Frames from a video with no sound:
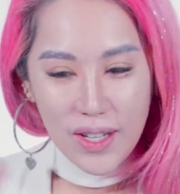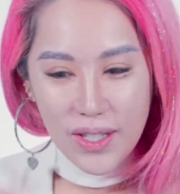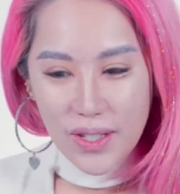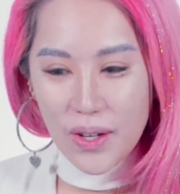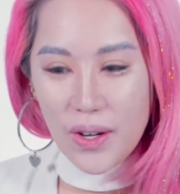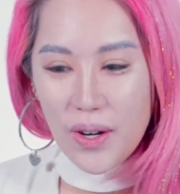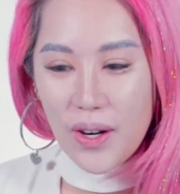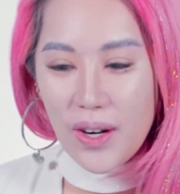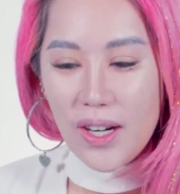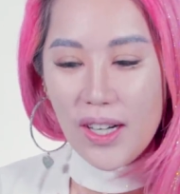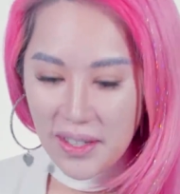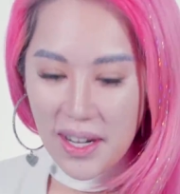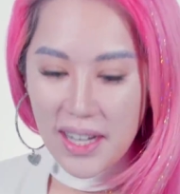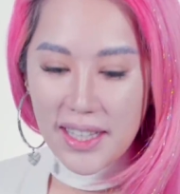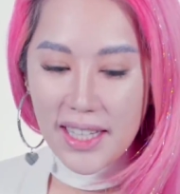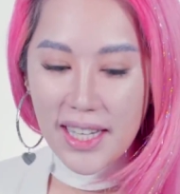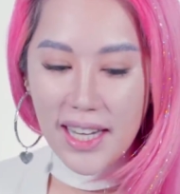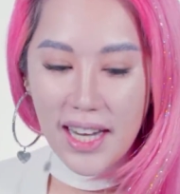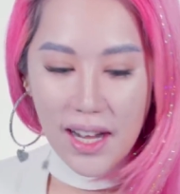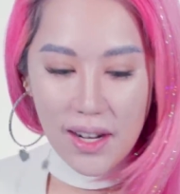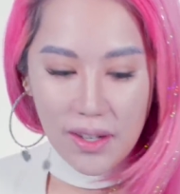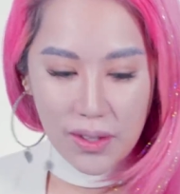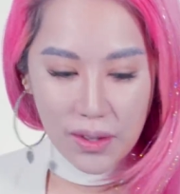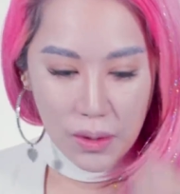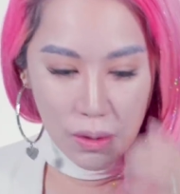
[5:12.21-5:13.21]
So I think
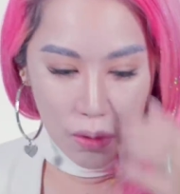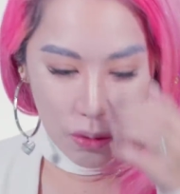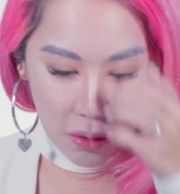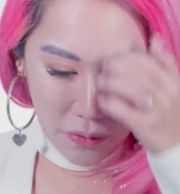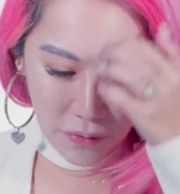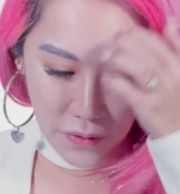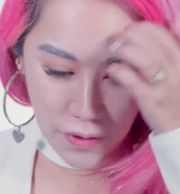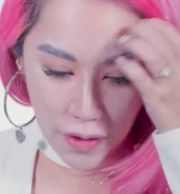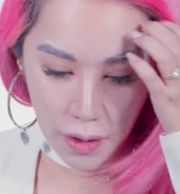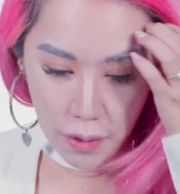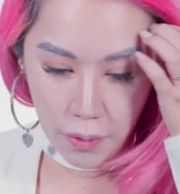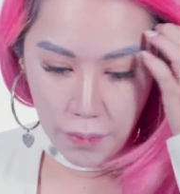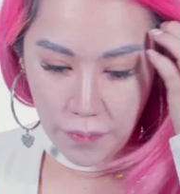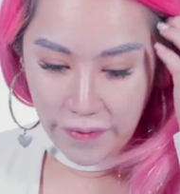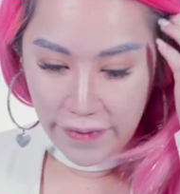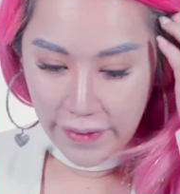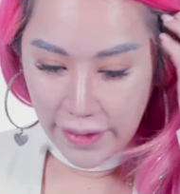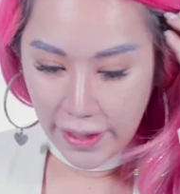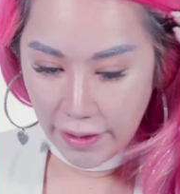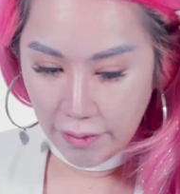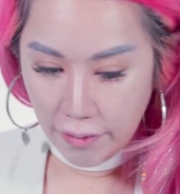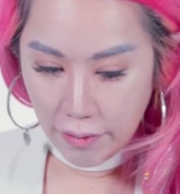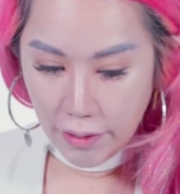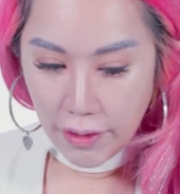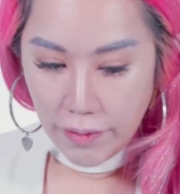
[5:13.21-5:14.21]
I'll go for a
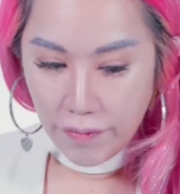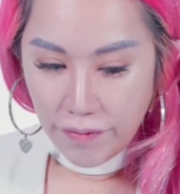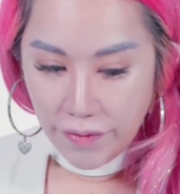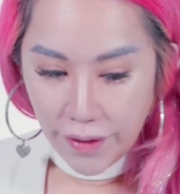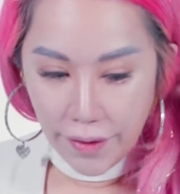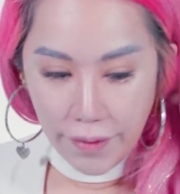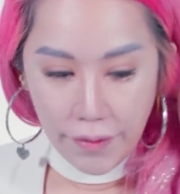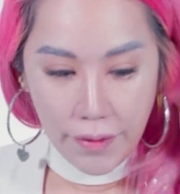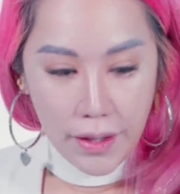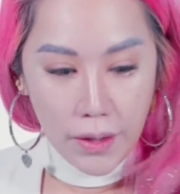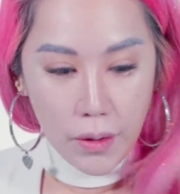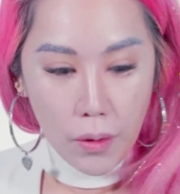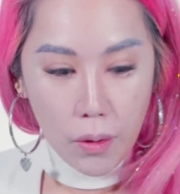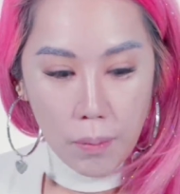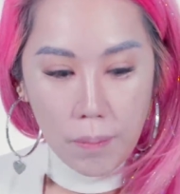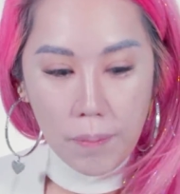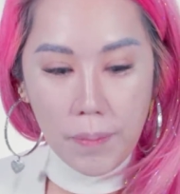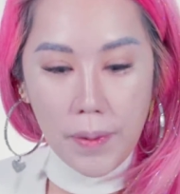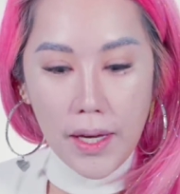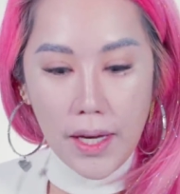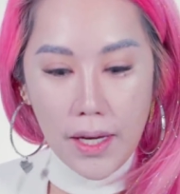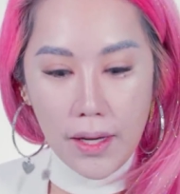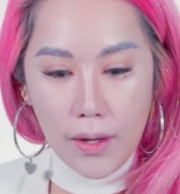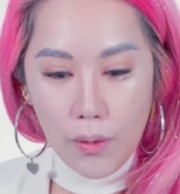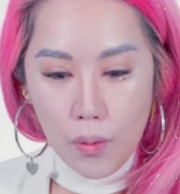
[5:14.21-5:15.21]
very, very
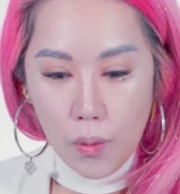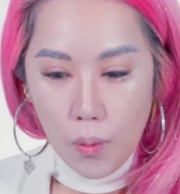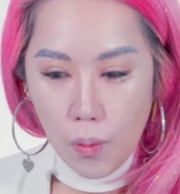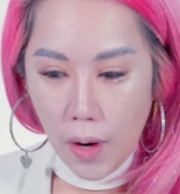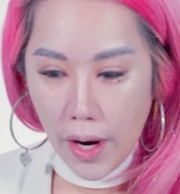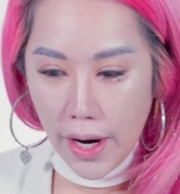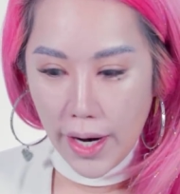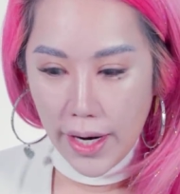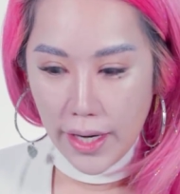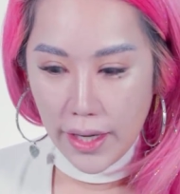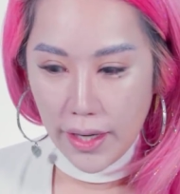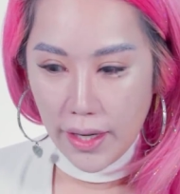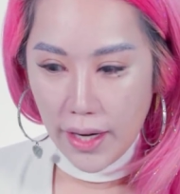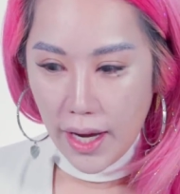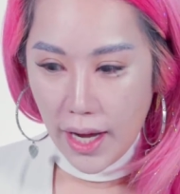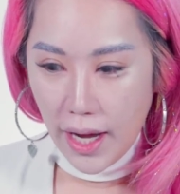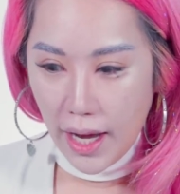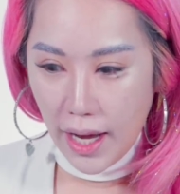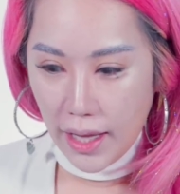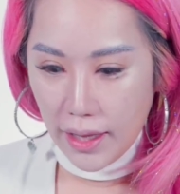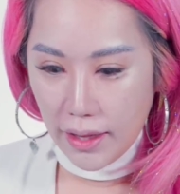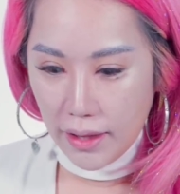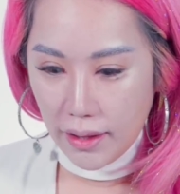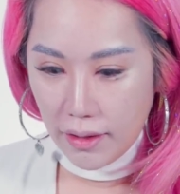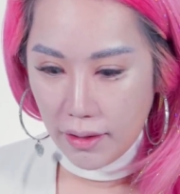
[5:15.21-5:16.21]
opaque white
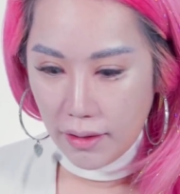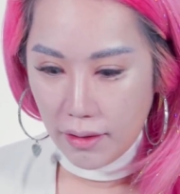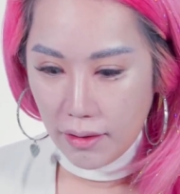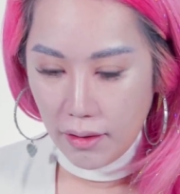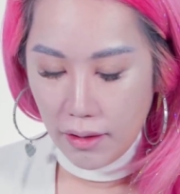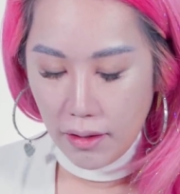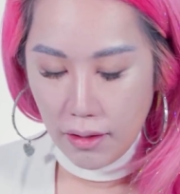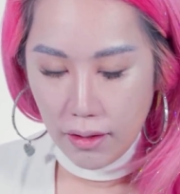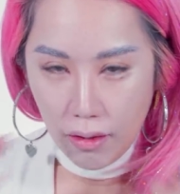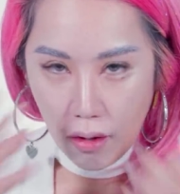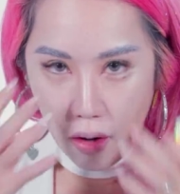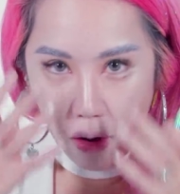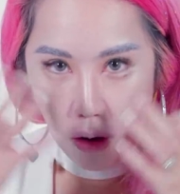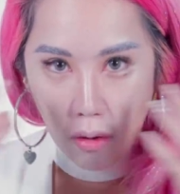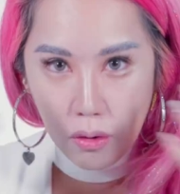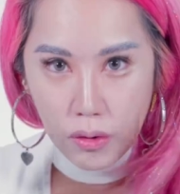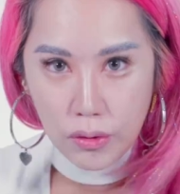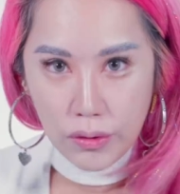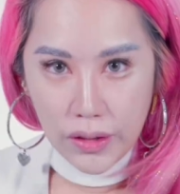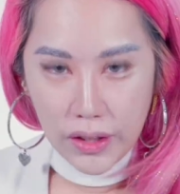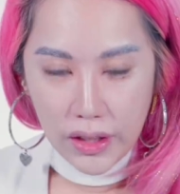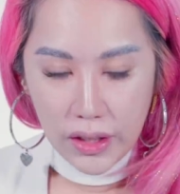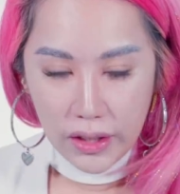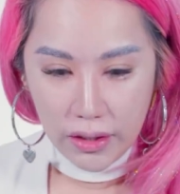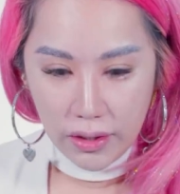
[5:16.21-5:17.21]
at the all
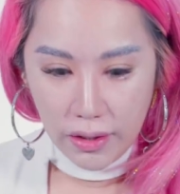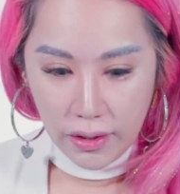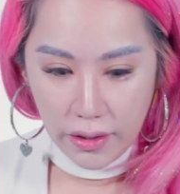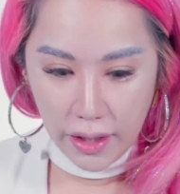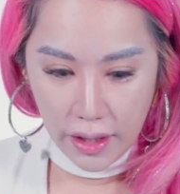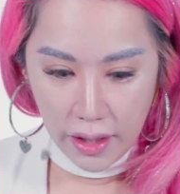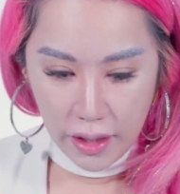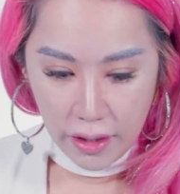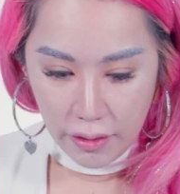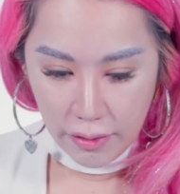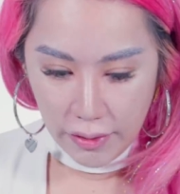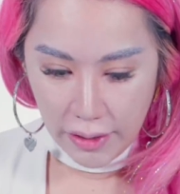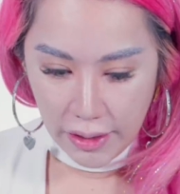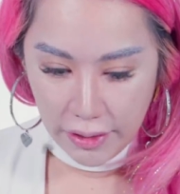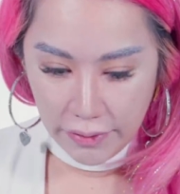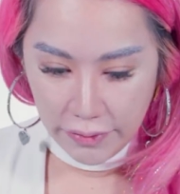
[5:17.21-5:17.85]
over the socket area